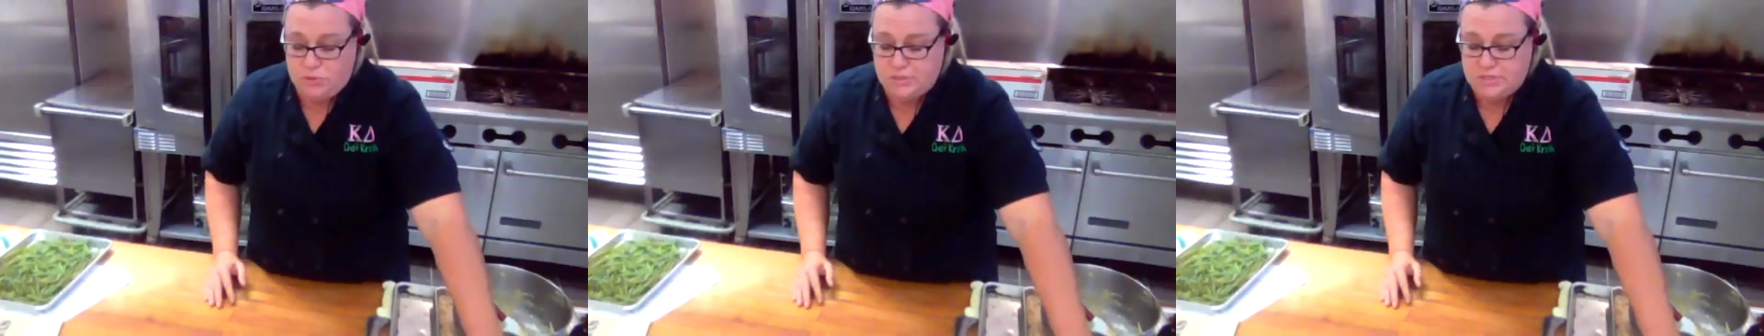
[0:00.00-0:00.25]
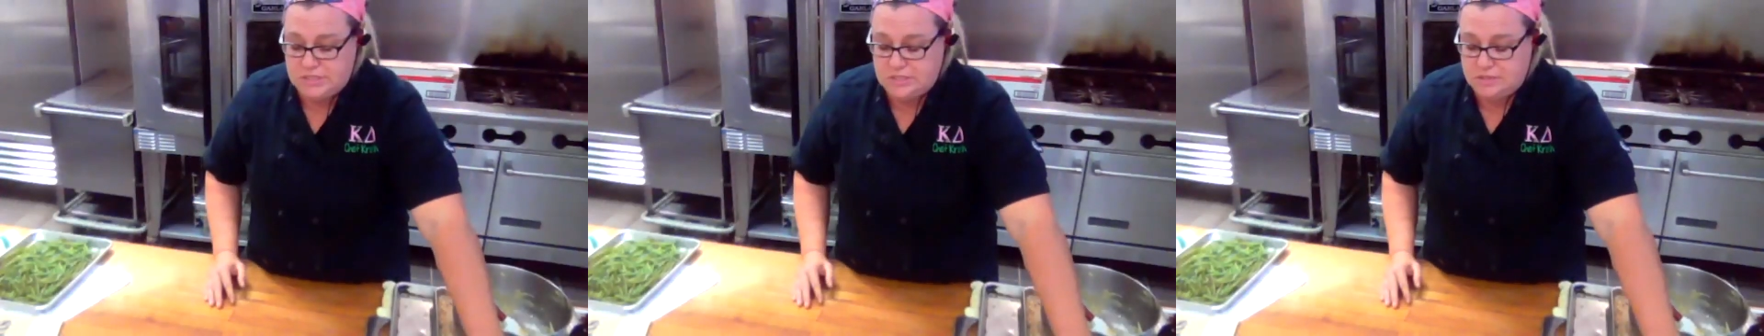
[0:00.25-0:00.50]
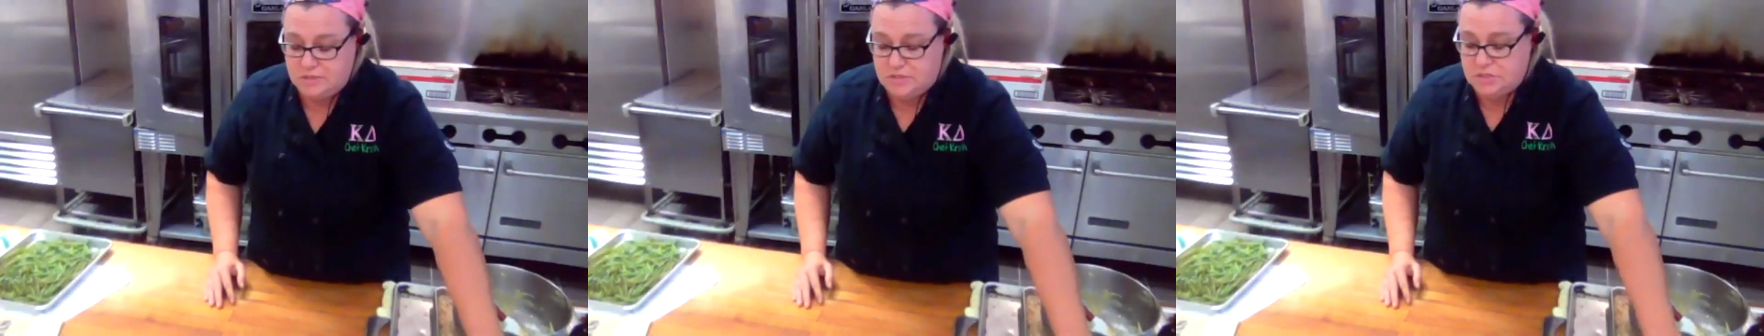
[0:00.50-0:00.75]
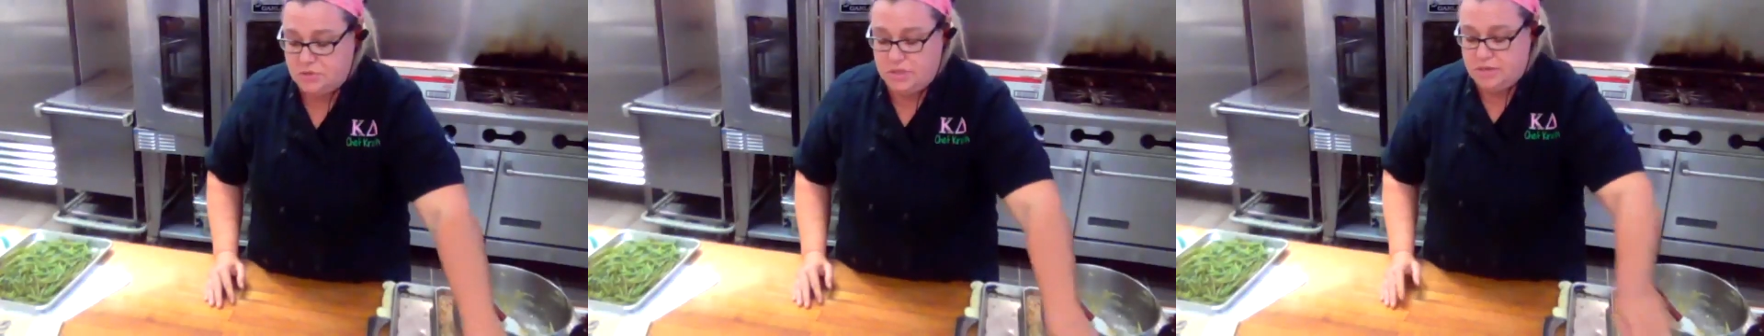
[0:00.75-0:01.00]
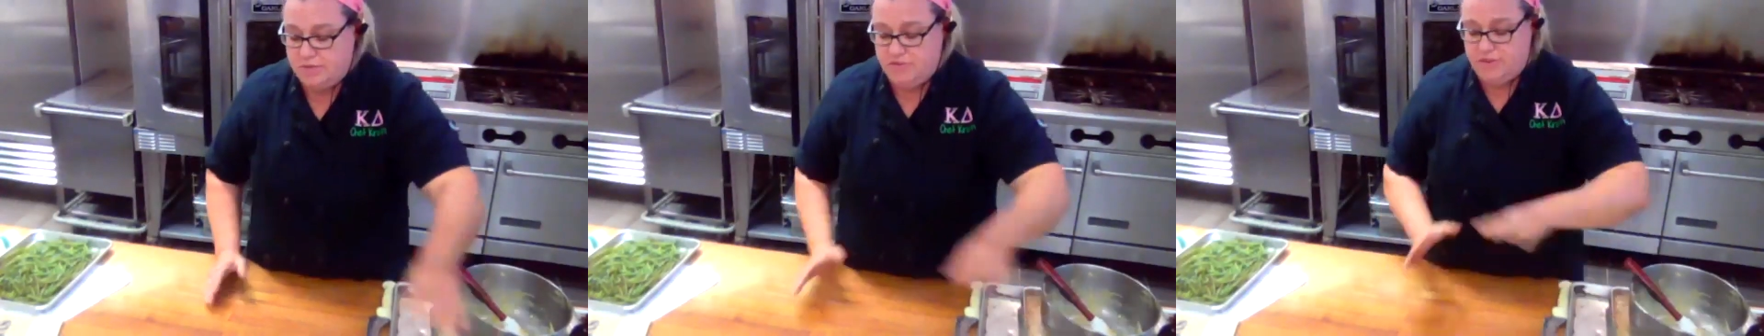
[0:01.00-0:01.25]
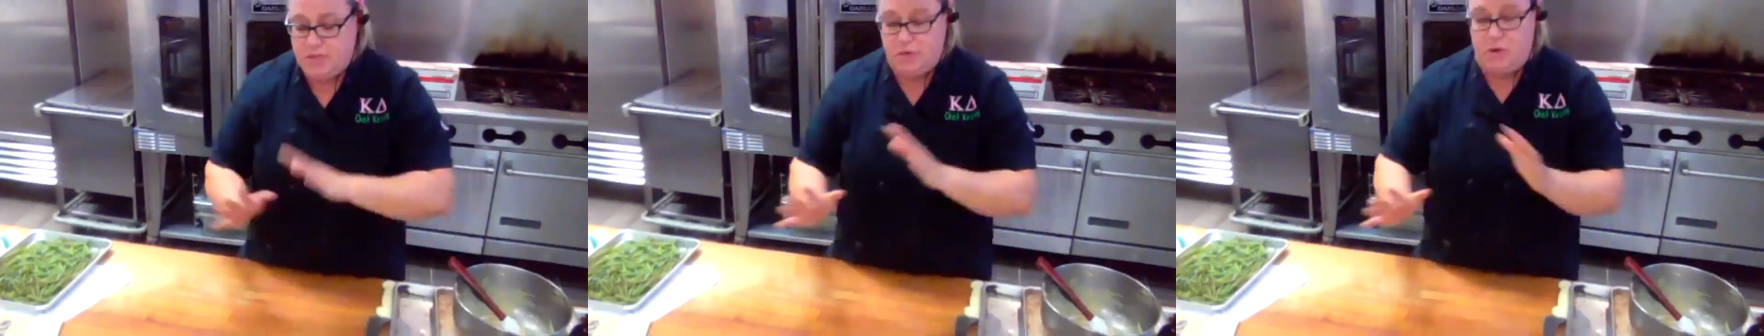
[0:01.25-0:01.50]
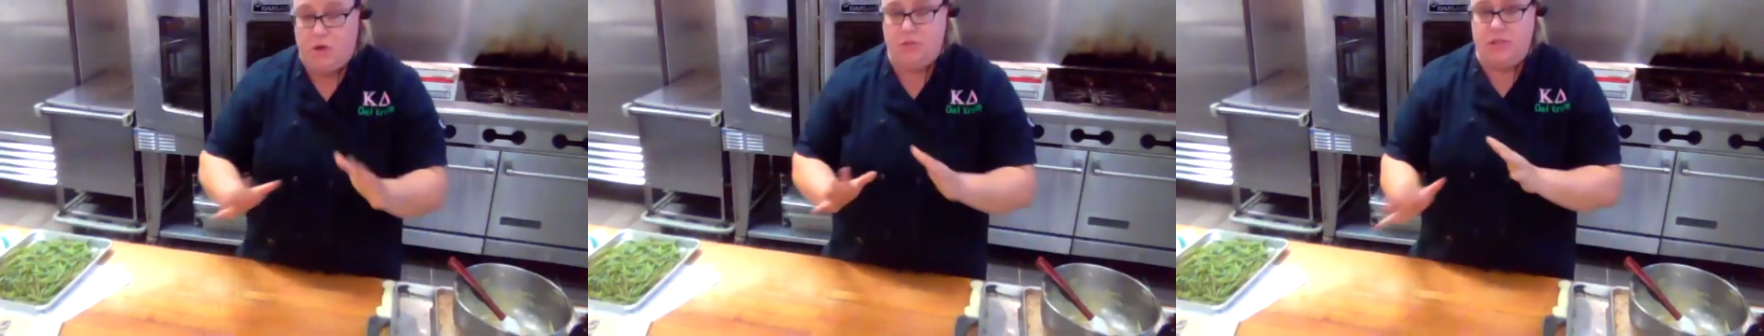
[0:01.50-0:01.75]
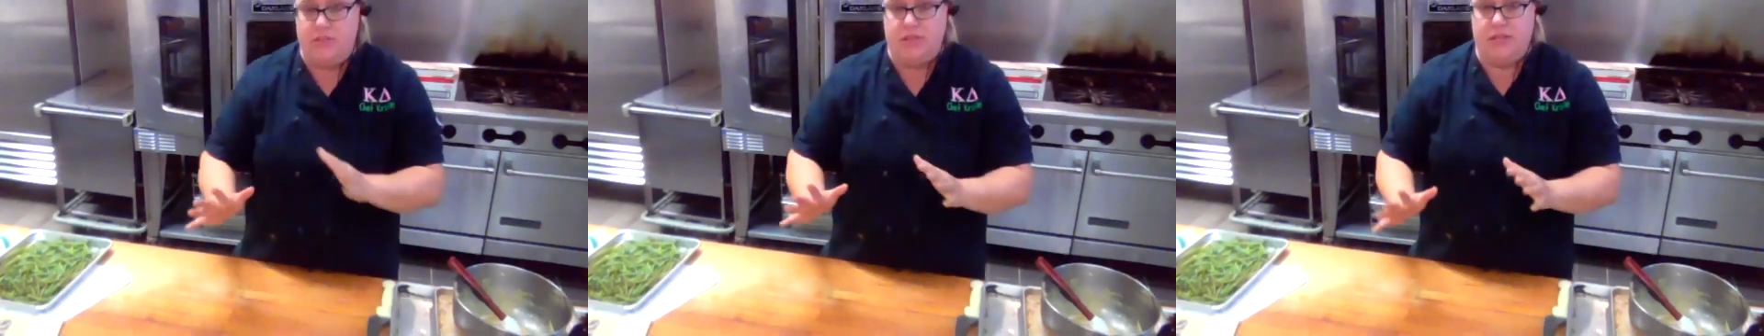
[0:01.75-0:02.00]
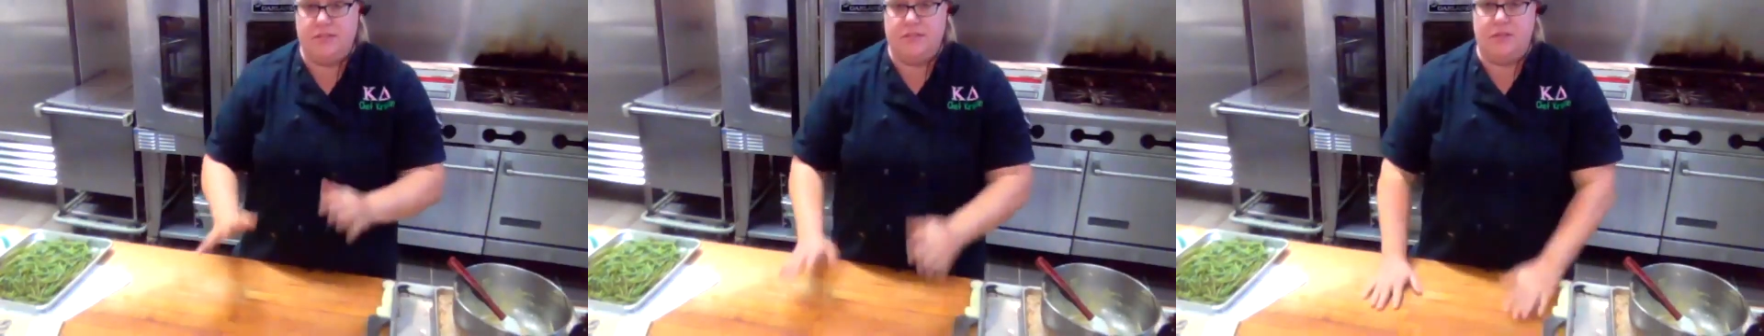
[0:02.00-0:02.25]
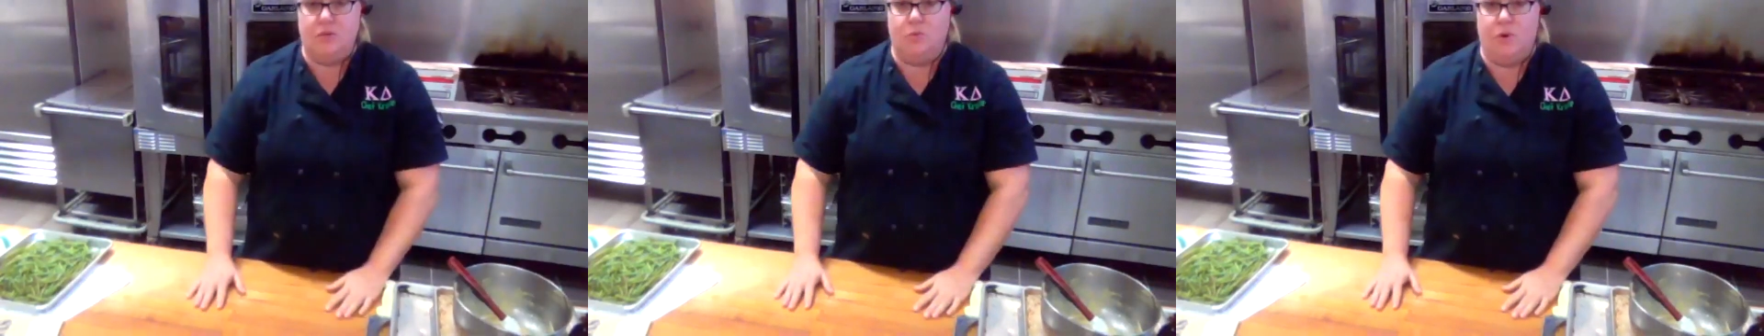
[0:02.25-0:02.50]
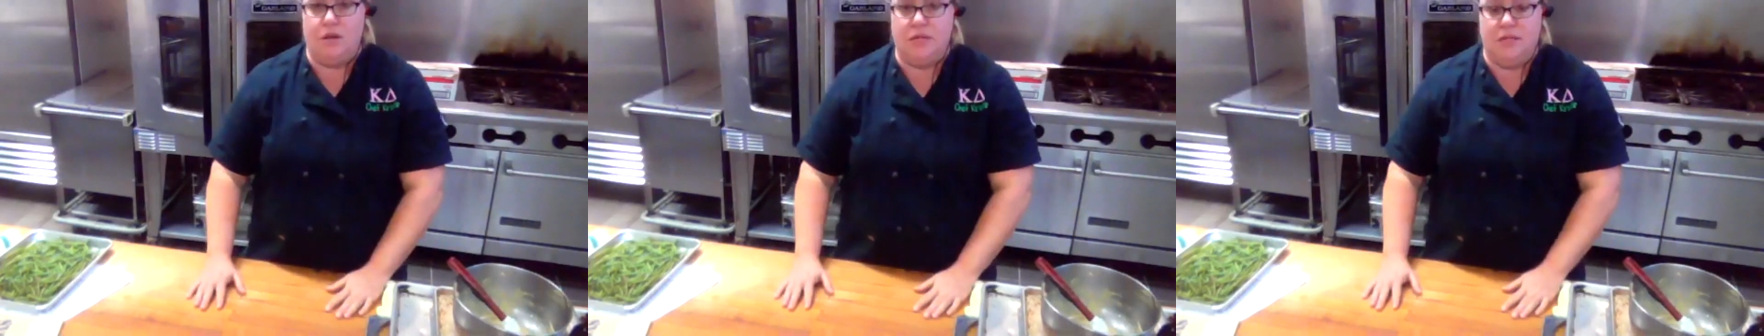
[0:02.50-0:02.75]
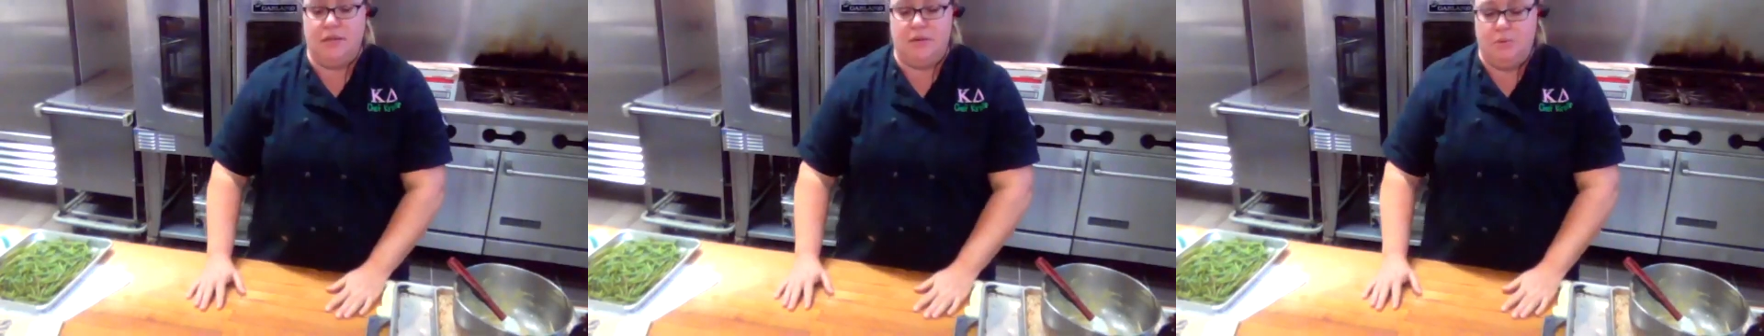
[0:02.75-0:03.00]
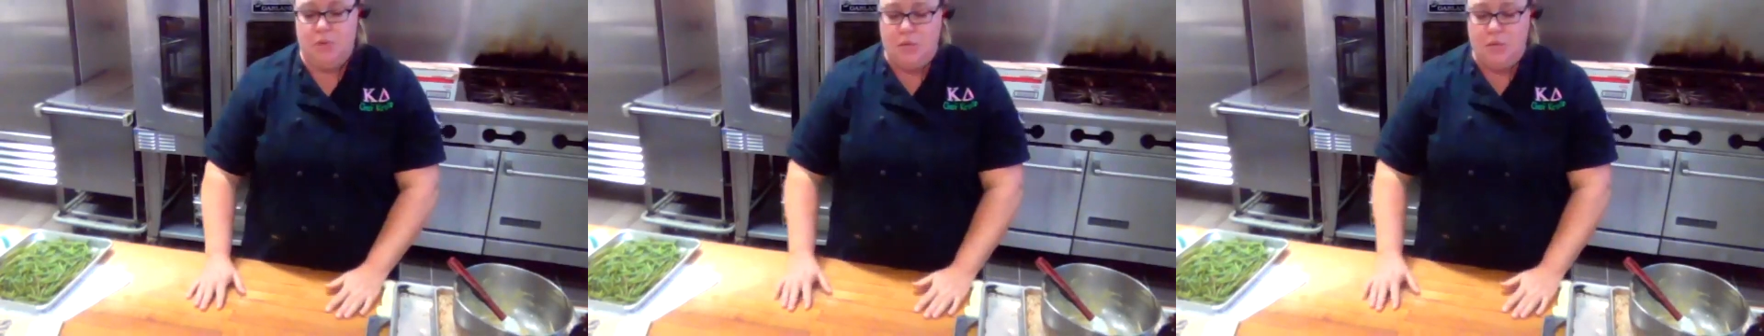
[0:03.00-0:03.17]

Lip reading: It's gonna hit all the things that you want to hit